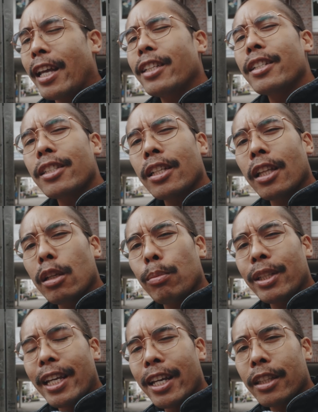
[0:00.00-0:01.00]
That is a little
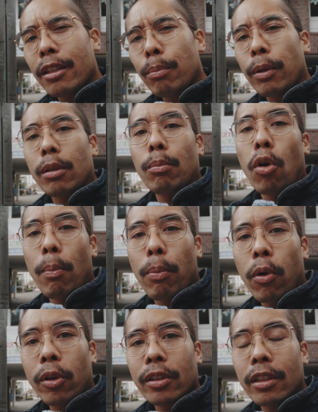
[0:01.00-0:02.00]
bit hidden, but more
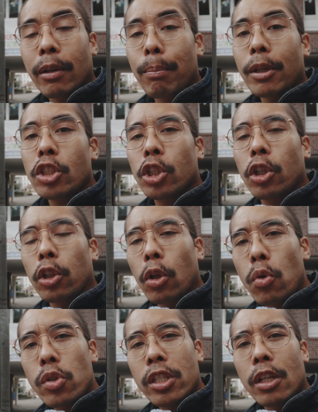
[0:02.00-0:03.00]
importantly much
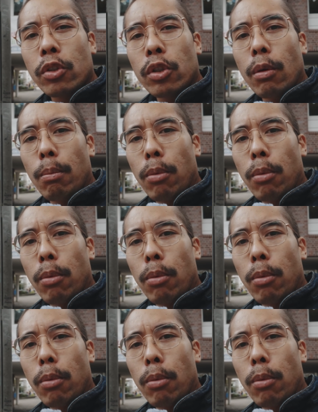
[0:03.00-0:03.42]
closer to your